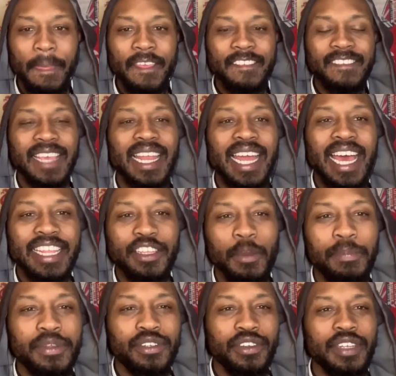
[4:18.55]
Salah had the
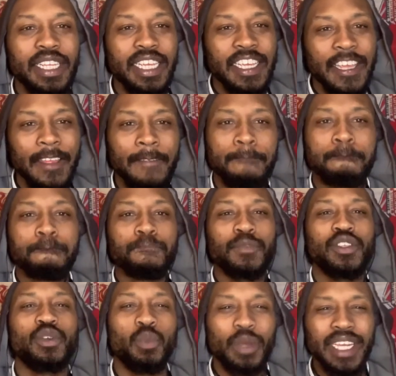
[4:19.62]
opportunity
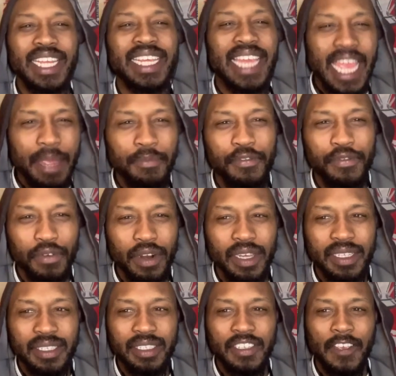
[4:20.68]
to win the game for us.